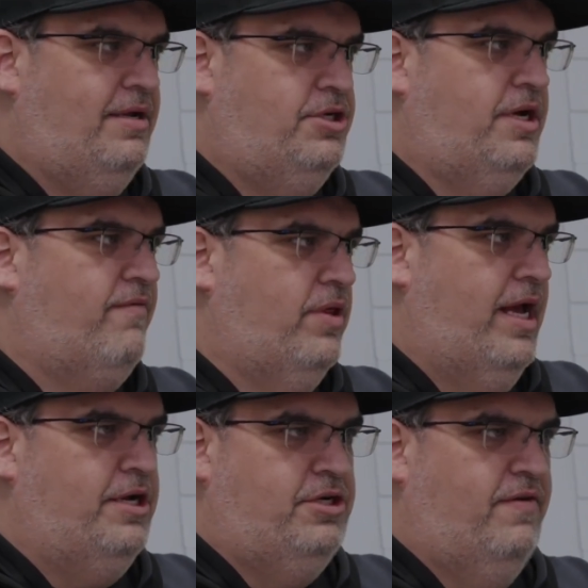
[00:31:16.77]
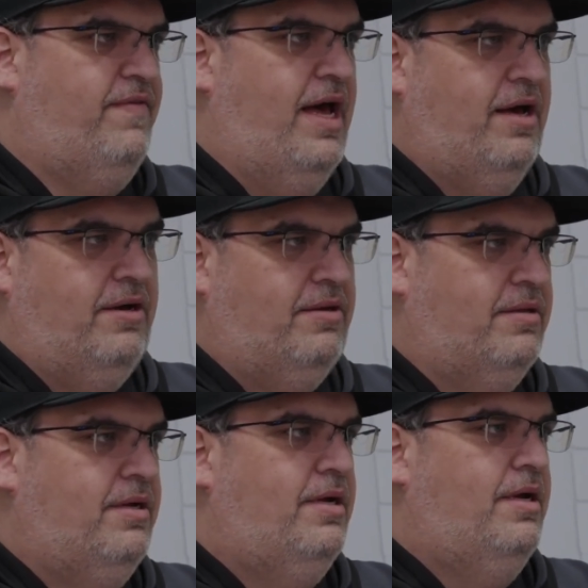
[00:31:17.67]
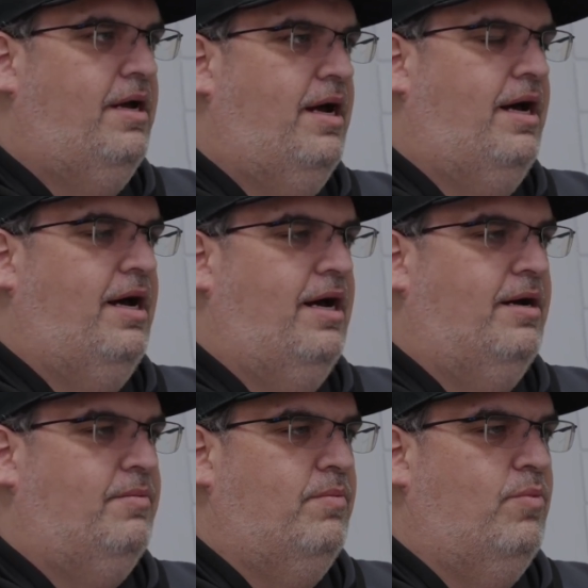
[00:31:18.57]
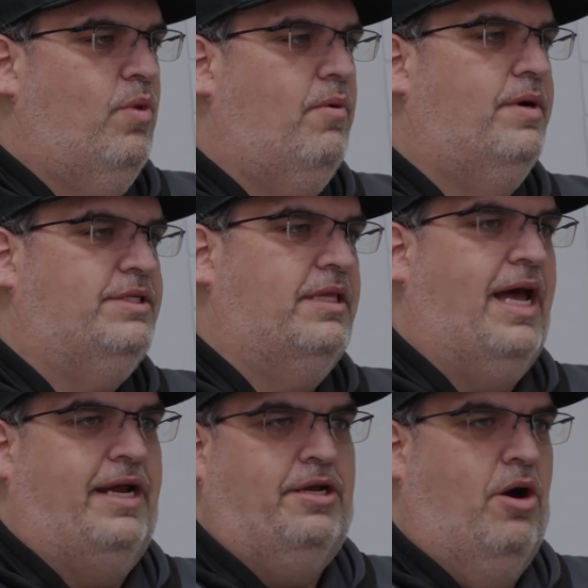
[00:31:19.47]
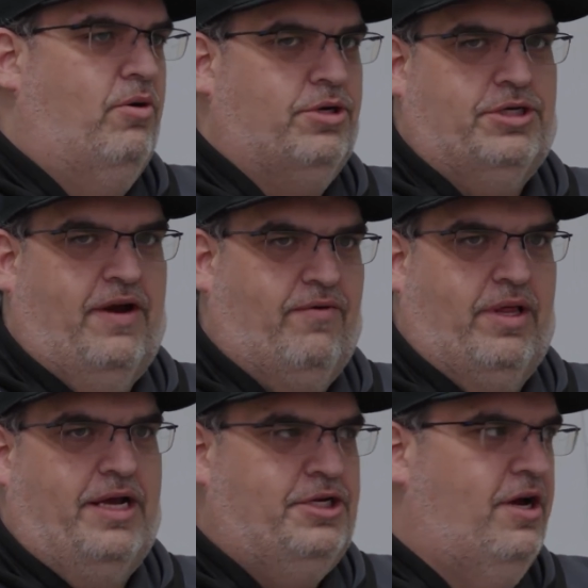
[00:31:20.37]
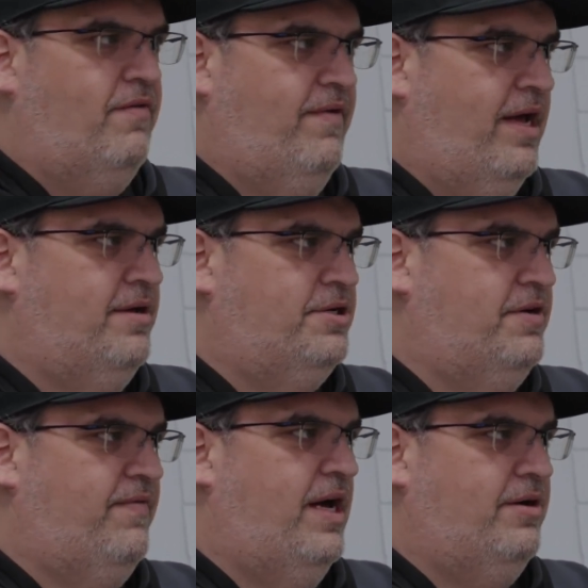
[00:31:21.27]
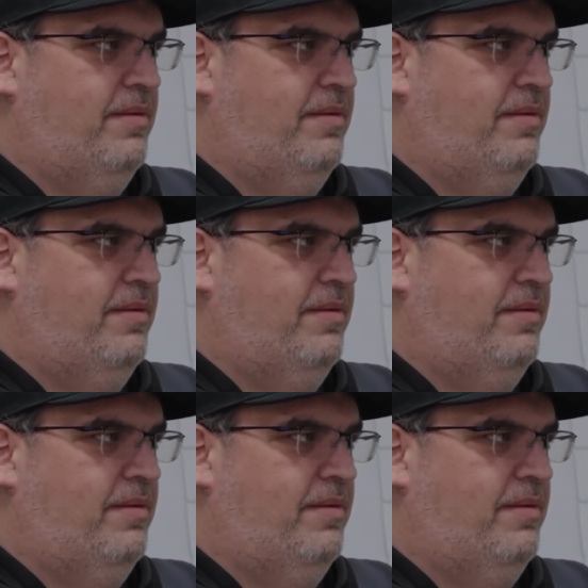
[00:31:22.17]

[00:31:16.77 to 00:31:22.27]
Chevrolet Chevelle. What was it like to own a Chevrolet Chevelle?